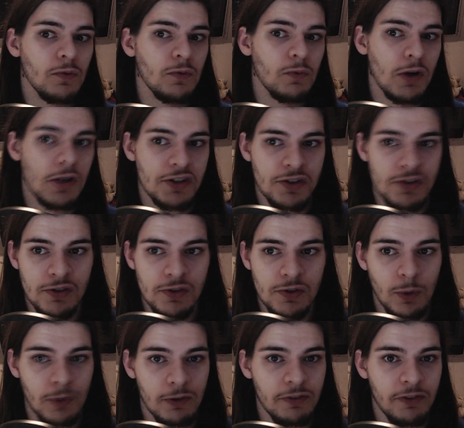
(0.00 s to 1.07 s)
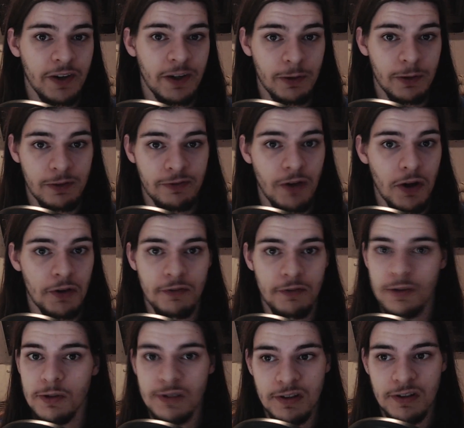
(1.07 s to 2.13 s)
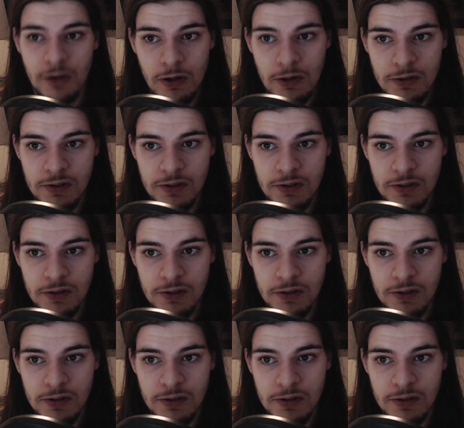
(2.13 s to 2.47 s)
The Russians were very fond of using dogs,